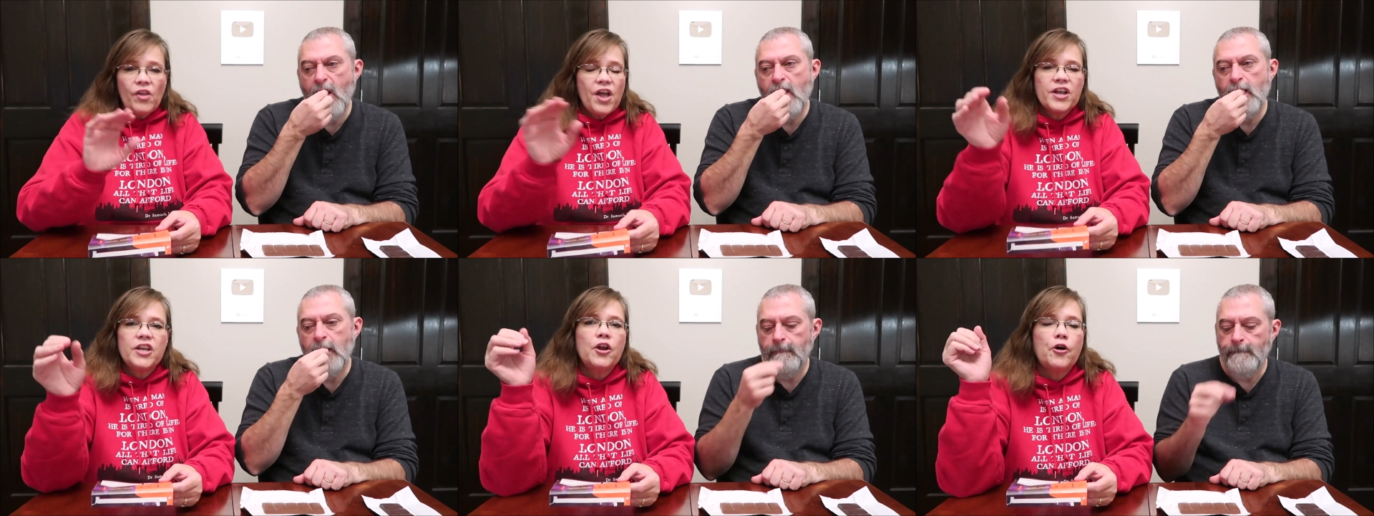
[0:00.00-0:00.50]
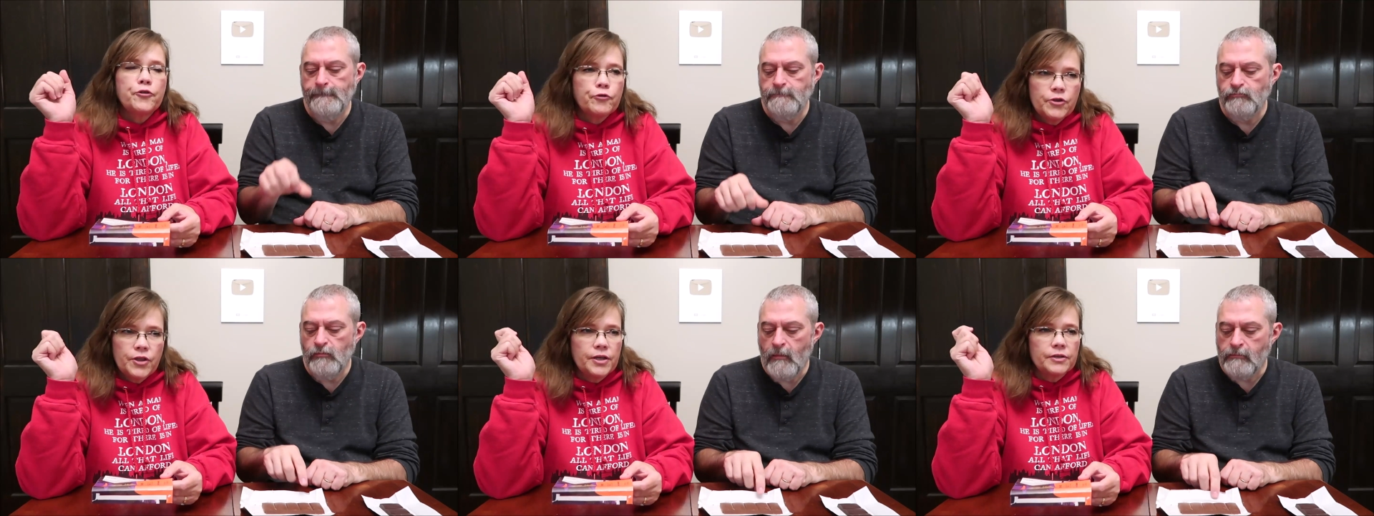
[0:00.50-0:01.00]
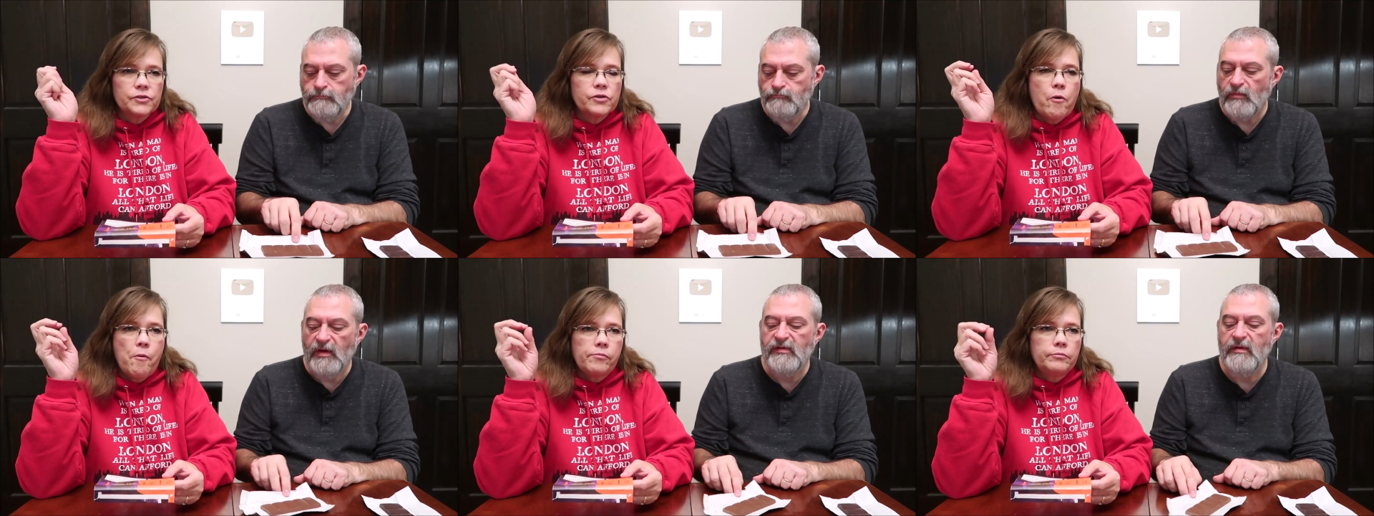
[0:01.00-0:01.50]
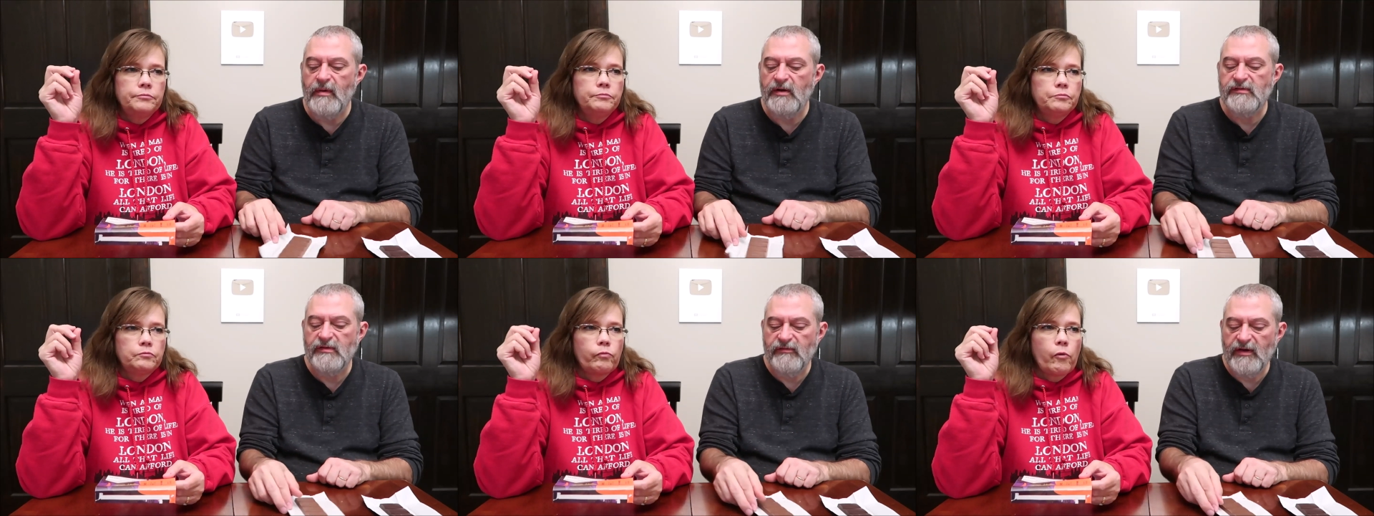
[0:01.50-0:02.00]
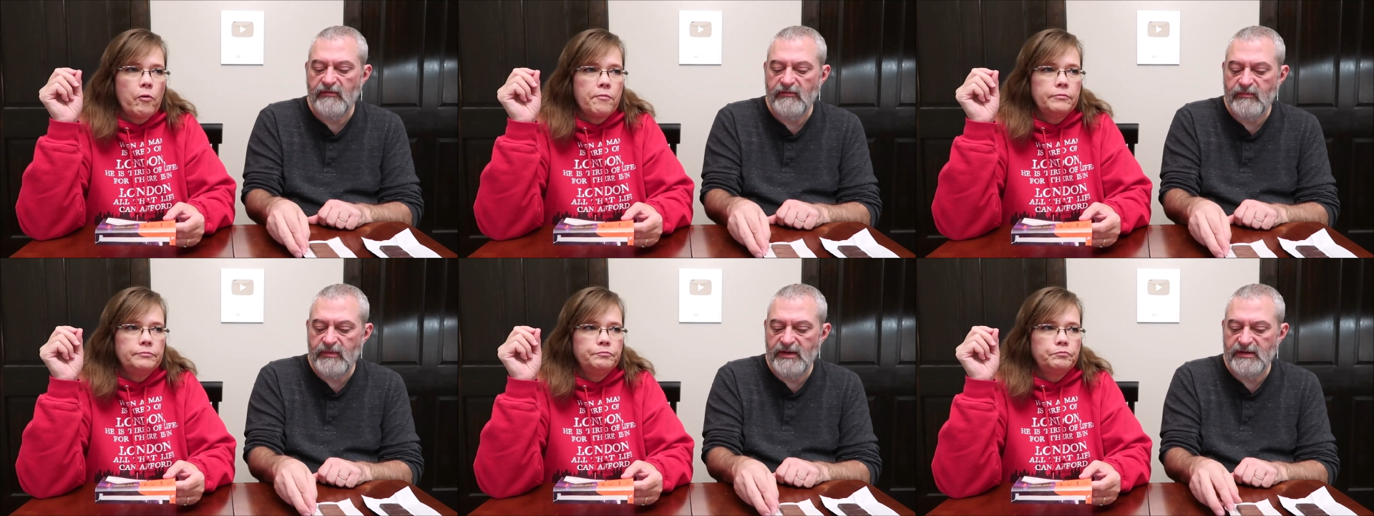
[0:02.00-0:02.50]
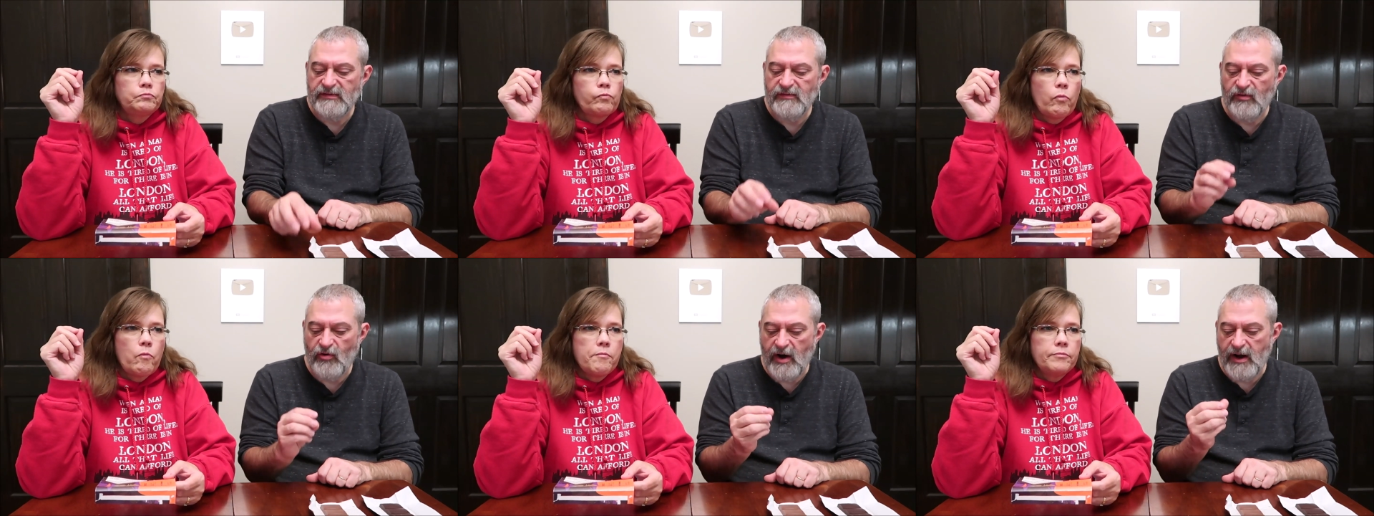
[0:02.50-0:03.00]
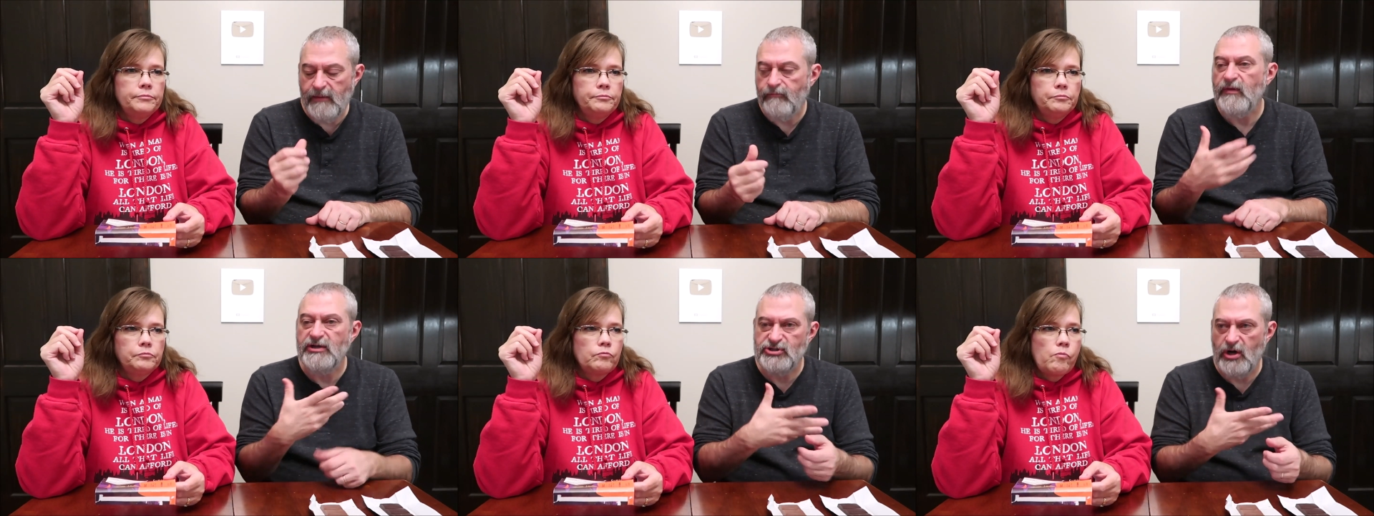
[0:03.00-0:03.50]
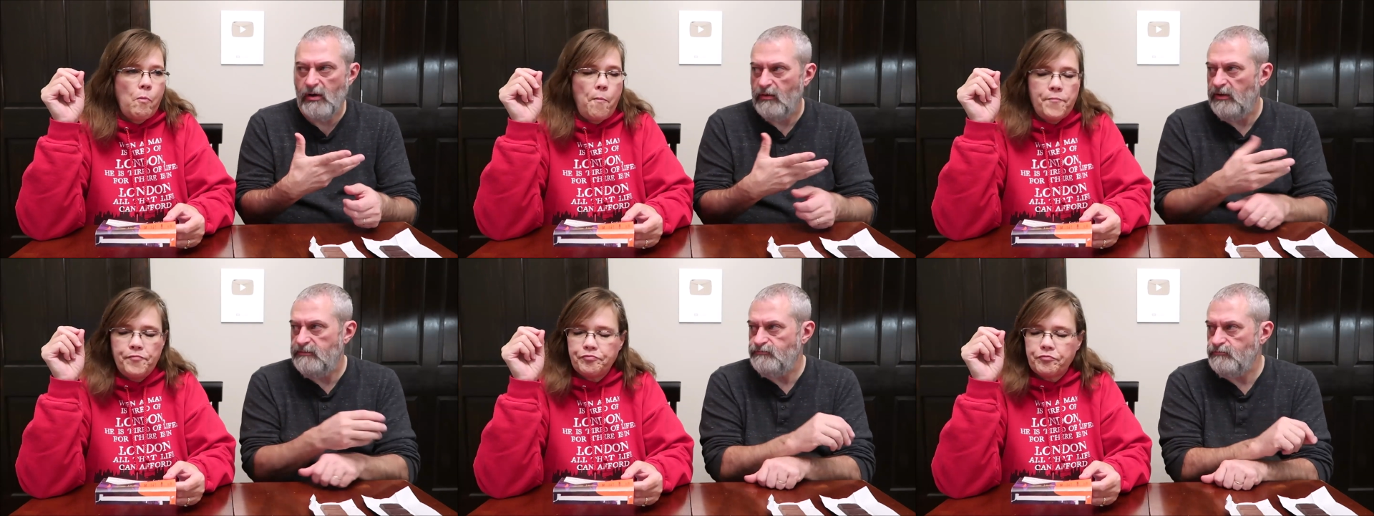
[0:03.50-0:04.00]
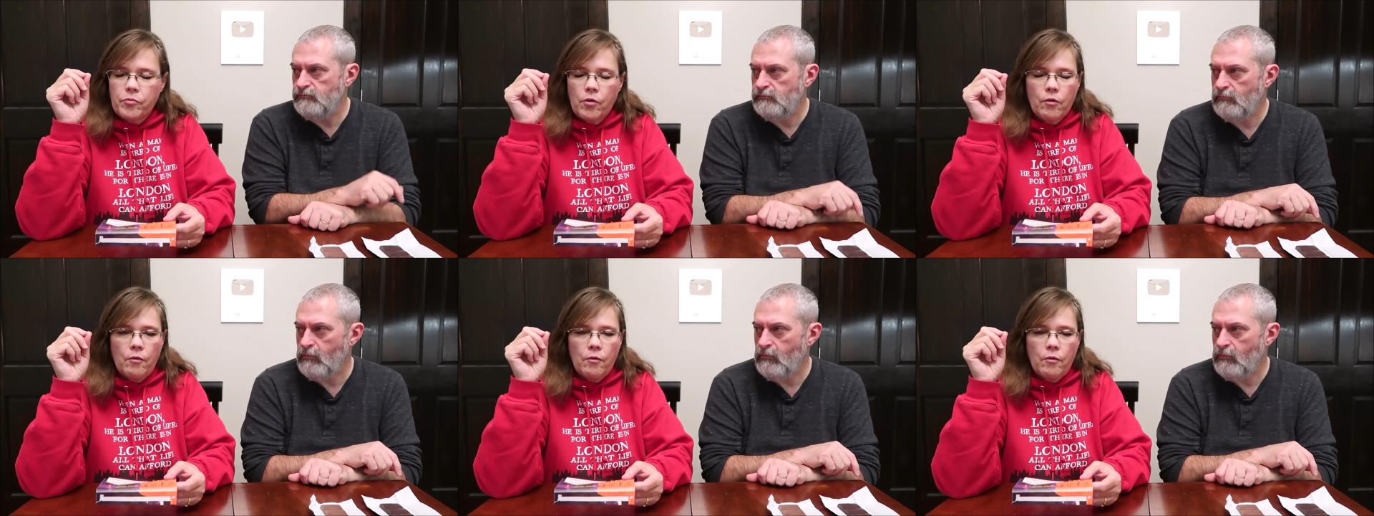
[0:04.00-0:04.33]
Speaker 1: I get all three things.
Speaker 2: Now, see, most of the flavor for me is graham and chocolate. Mm.